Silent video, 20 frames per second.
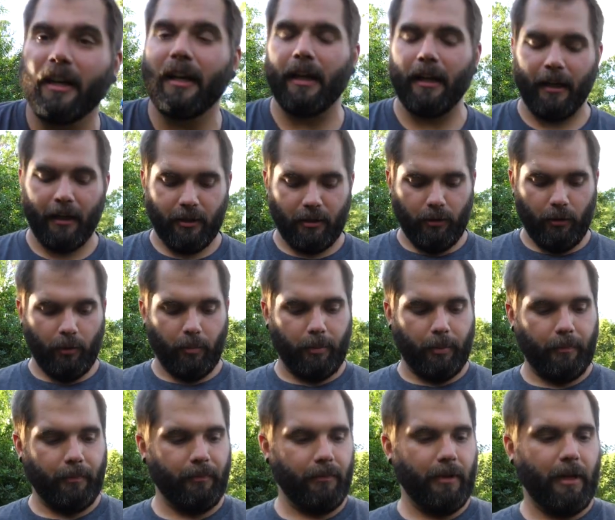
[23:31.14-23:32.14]
an eight inch loop.
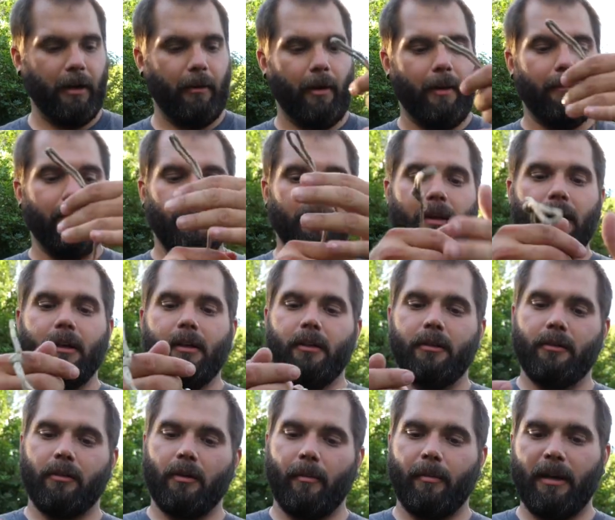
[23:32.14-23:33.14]
Anyway,
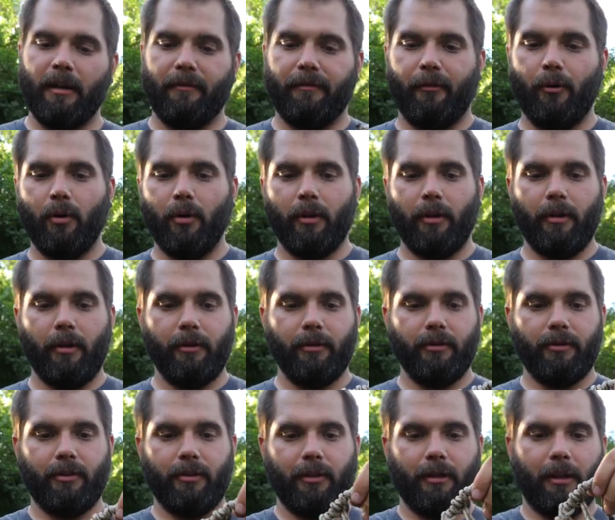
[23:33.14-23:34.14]
so I make four of
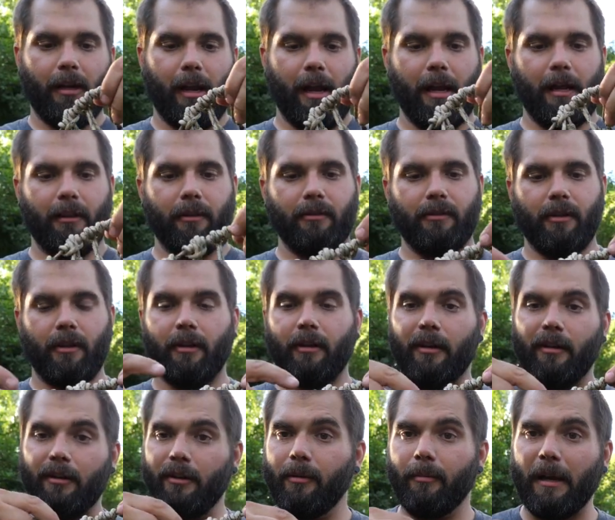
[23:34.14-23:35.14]
those and I hang those on there
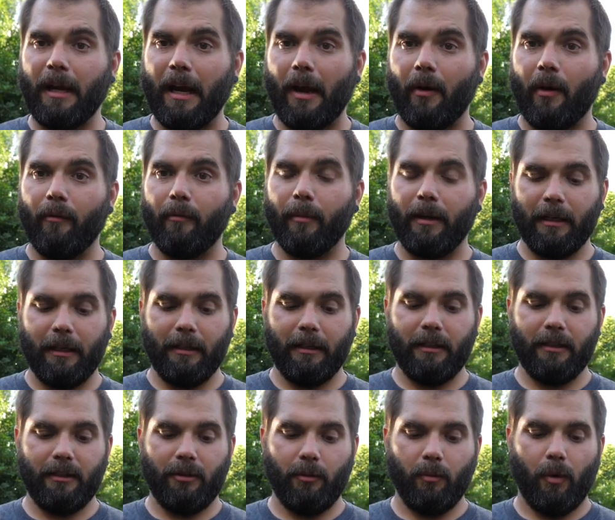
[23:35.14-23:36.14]
and you can make however many of
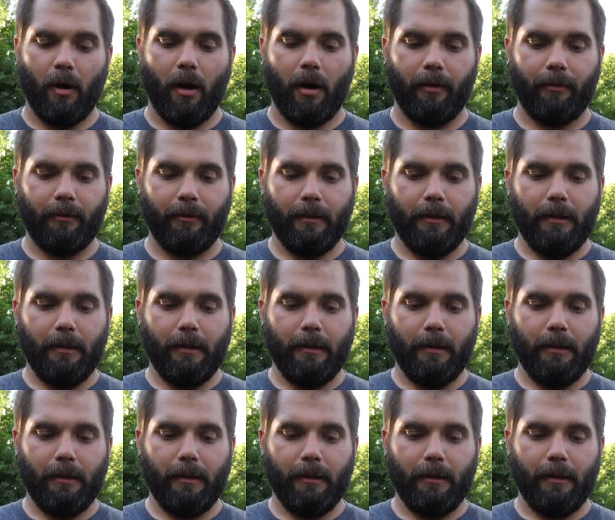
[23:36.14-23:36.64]
these you want.